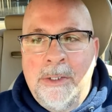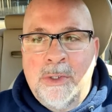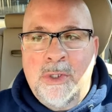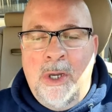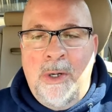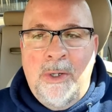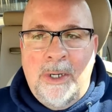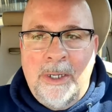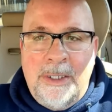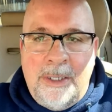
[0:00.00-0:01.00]
So
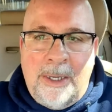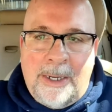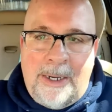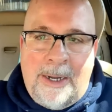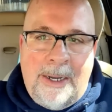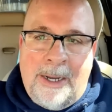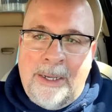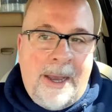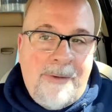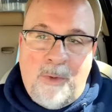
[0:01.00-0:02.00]
yeah, I
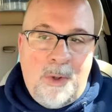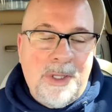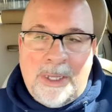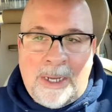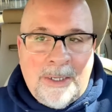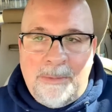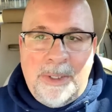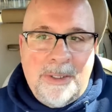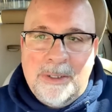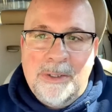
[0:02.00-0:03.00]
have all the
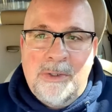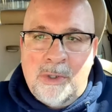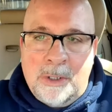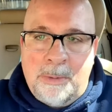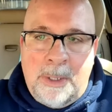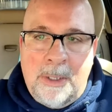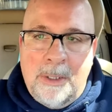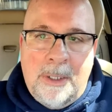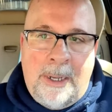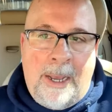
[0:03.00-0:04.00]
documents. Trust me,
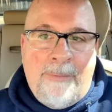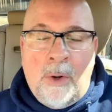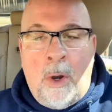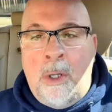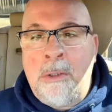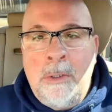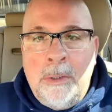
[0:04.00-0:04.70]
I have it all.